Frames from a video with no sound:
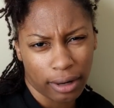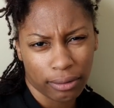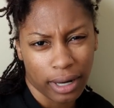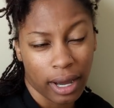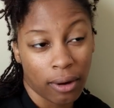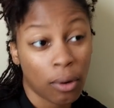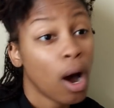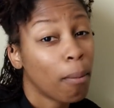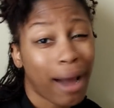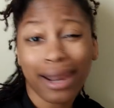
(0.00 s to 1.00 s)
I don't know.
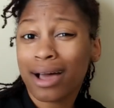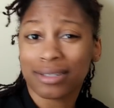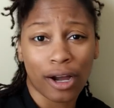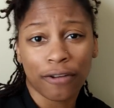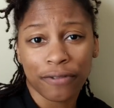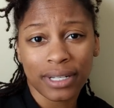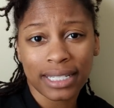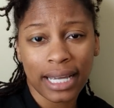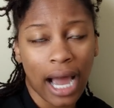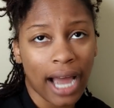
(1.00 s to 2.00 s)
My locks are
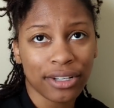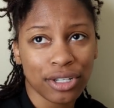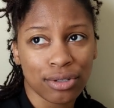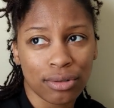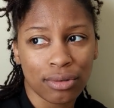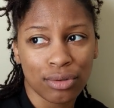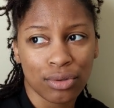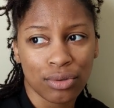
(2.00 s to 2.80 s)
frizzy. I just